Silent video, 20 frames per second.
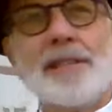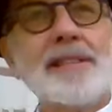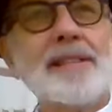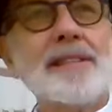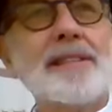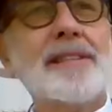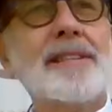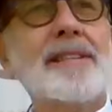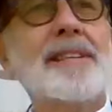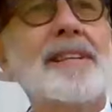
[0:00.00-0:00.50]
it,
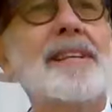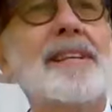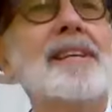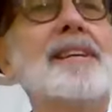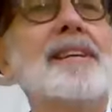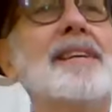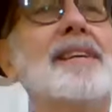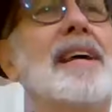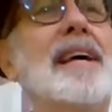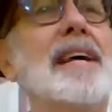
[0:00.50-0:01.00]

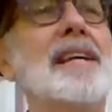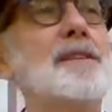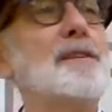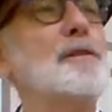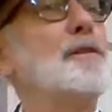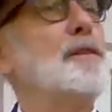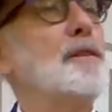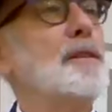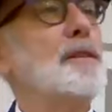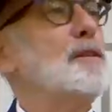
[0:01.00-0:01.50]
and
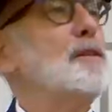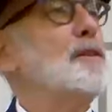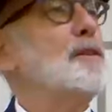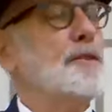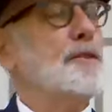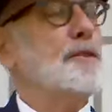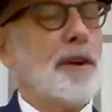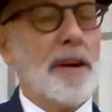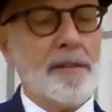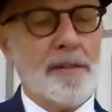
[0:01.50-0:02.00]
to
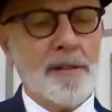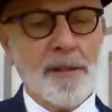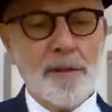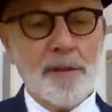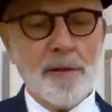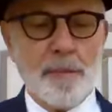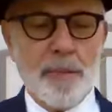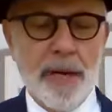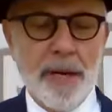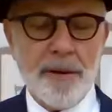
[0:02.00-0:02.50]
strive
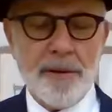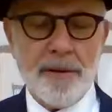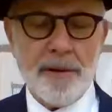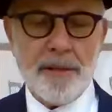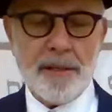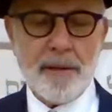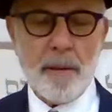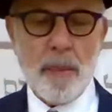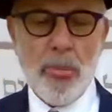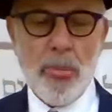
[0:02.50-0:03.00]
to repair
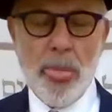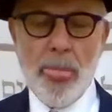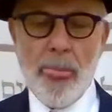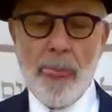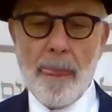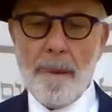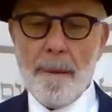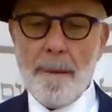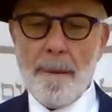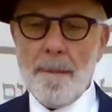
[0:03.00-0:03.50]
it.
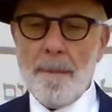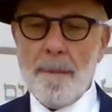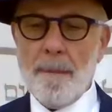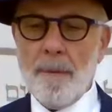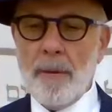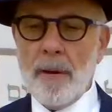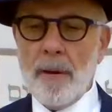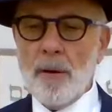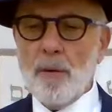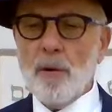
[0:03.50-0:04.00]

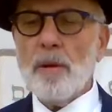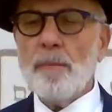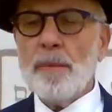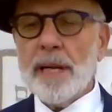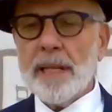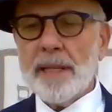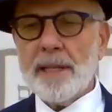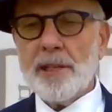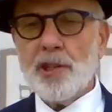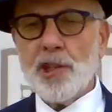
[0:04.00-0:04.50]
What
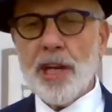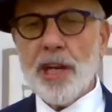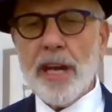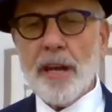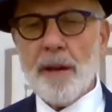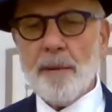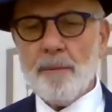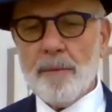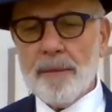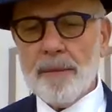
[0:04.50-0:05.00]
about the
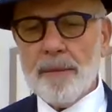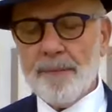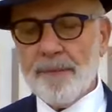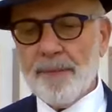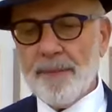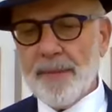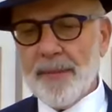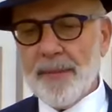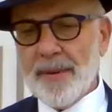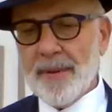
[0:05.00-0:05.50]
shame
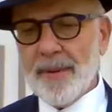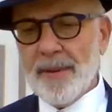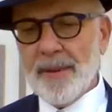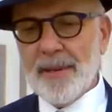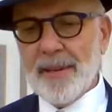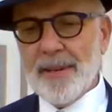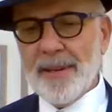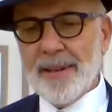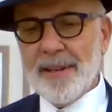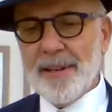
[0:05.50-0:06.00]

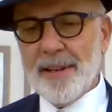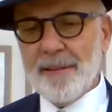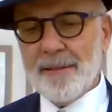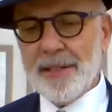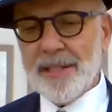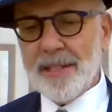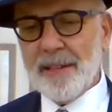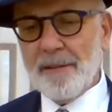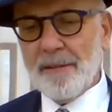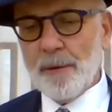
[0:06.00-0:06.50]

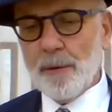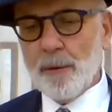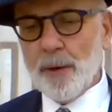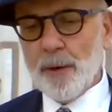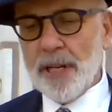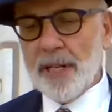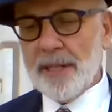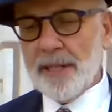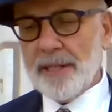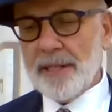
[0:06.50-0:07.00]
of
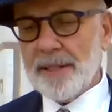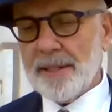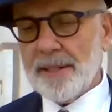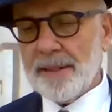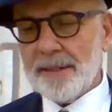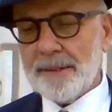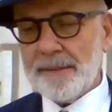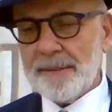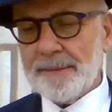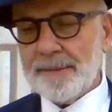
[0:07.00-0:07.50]
self-awareness?